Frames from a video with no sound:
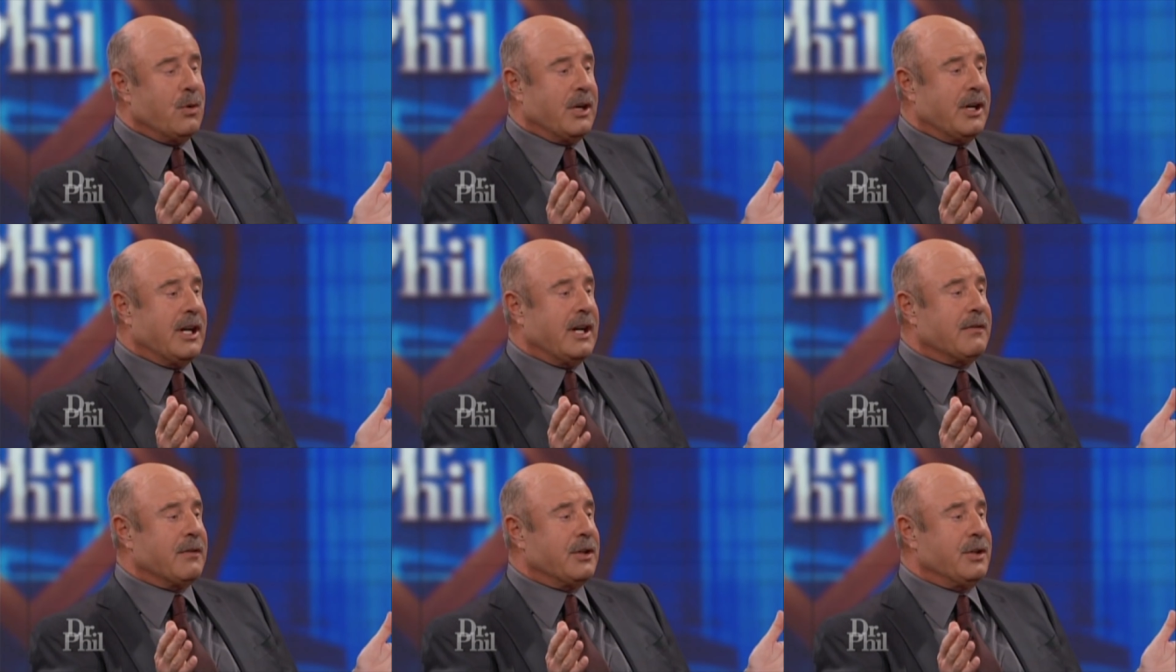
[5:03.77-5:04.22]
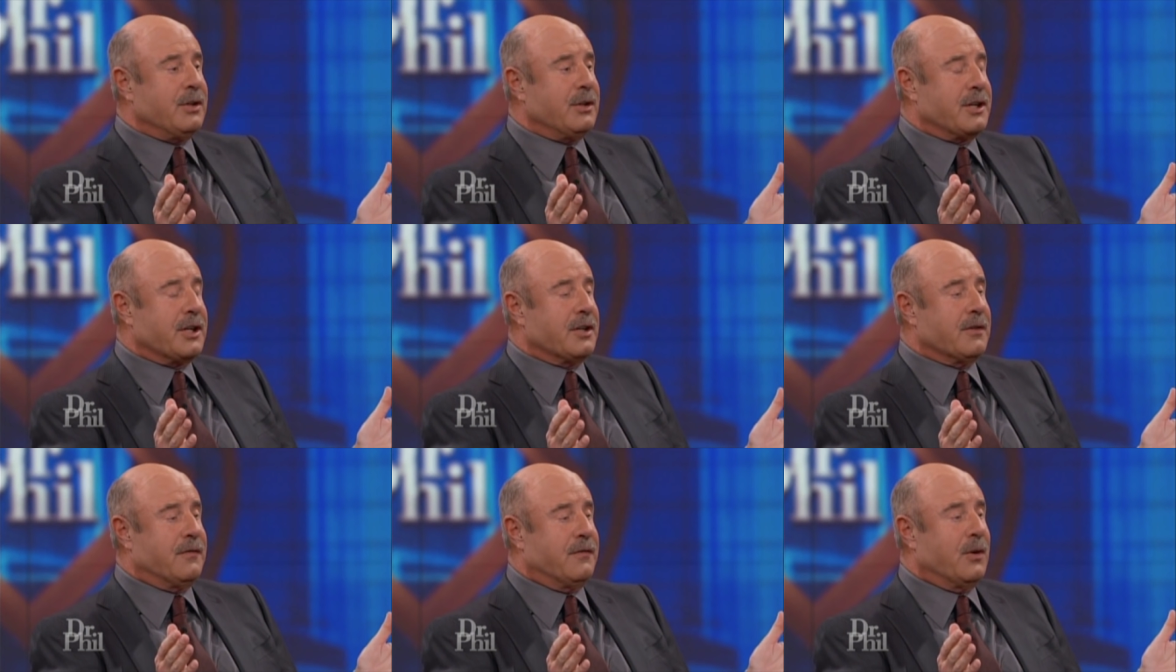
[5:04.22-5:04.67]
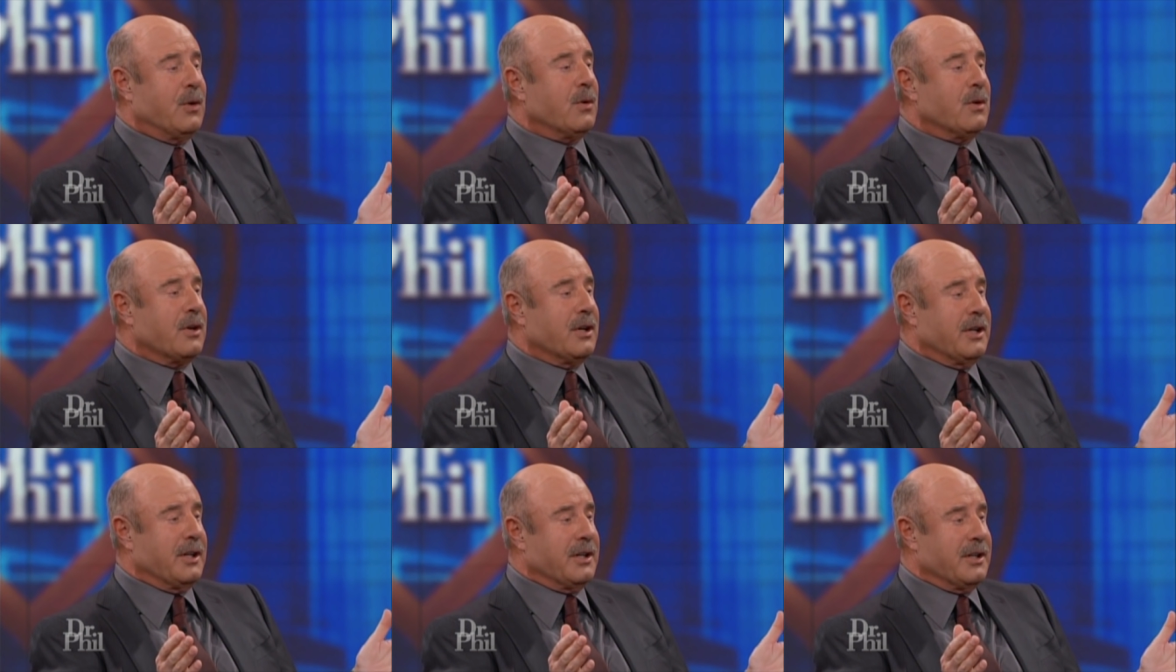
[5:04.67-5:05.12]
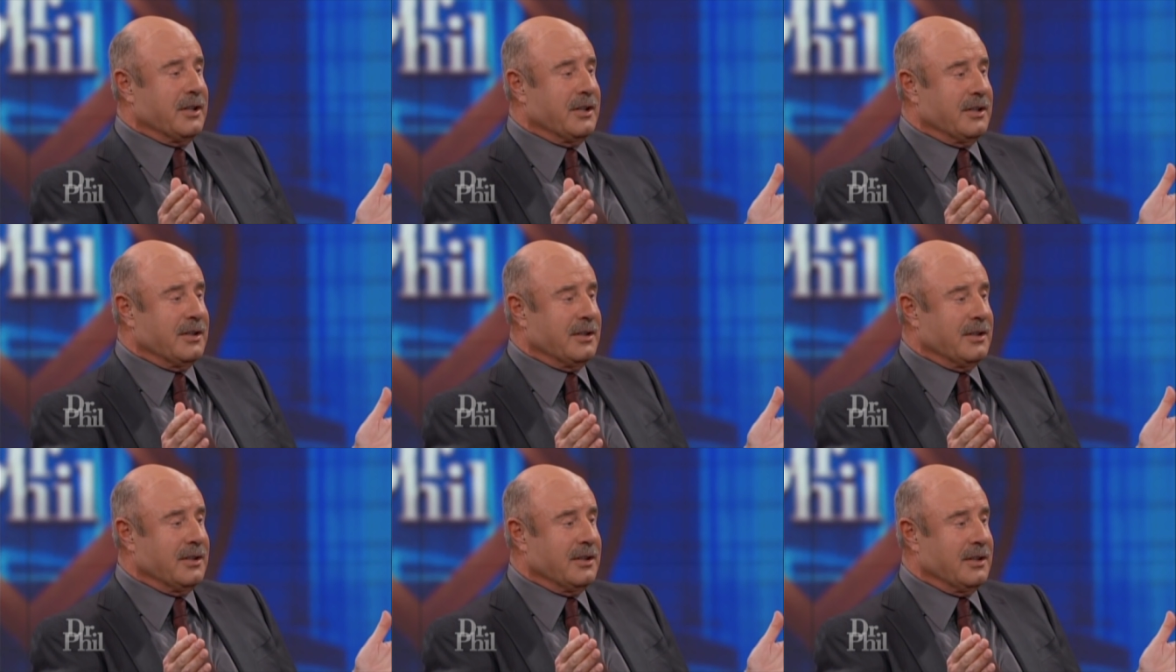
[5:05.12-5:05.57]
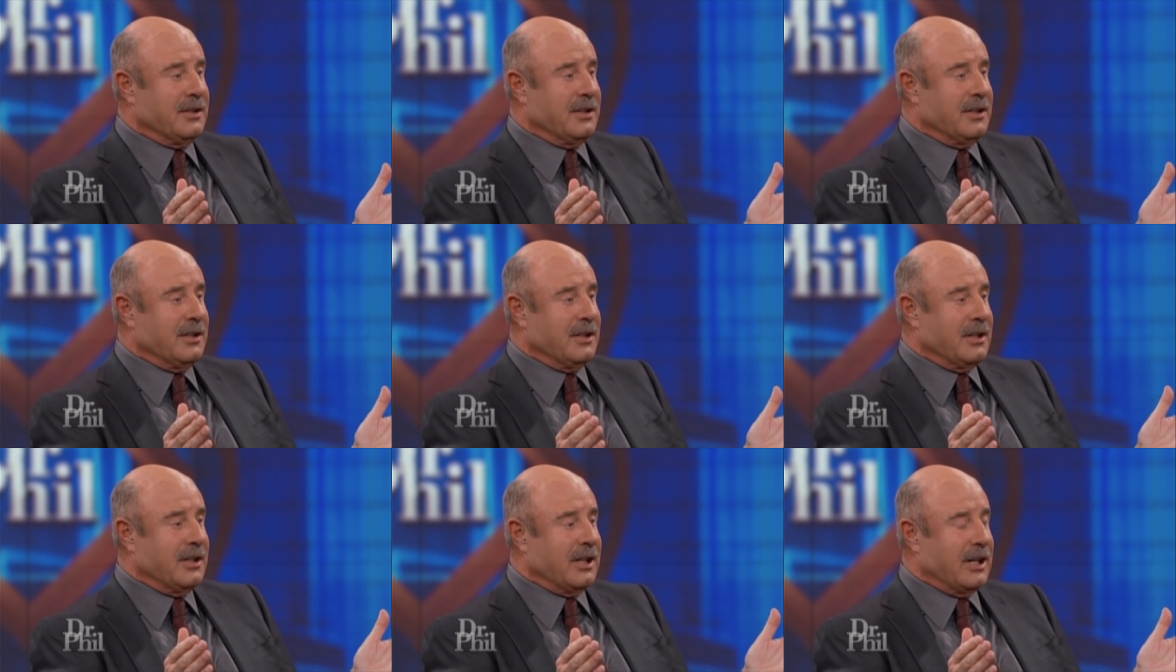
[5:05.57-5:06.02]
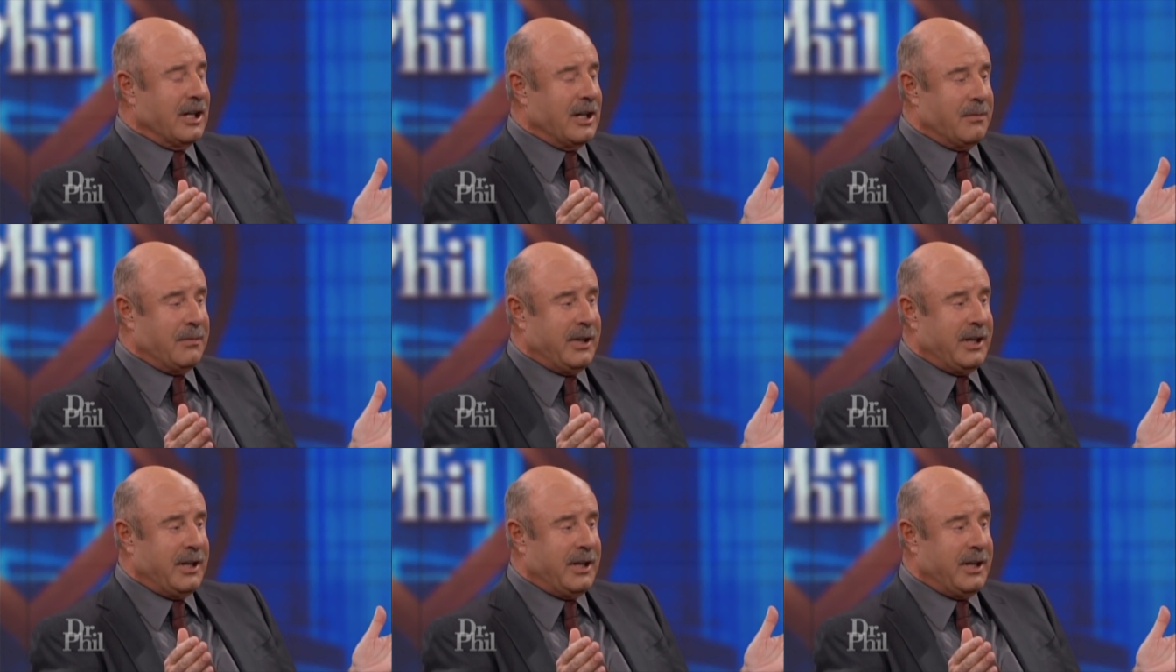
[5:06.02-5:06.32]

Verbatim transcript: whatever you can afford. I